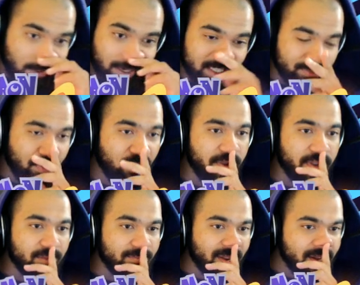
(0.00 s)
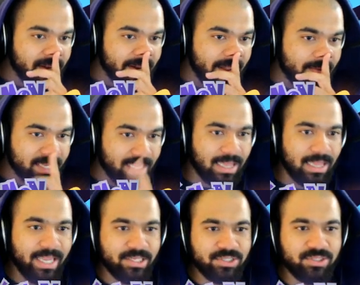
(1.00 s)
exploring. My nickname's
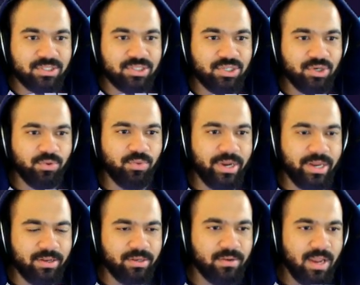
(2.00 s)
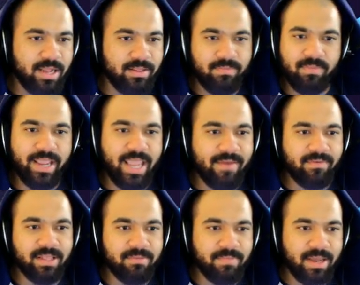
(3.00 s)
Electrin. I like having
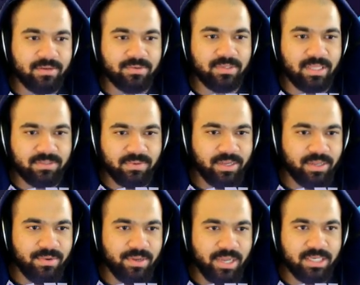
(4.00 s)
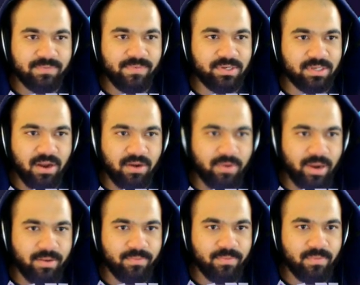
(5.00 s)
Link Battle. That's what communication pieces are.
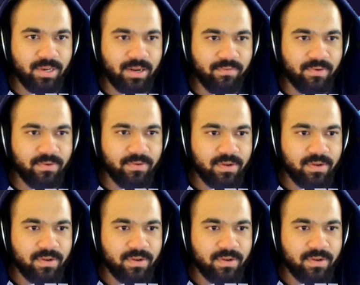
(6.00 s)
Alright, whatever.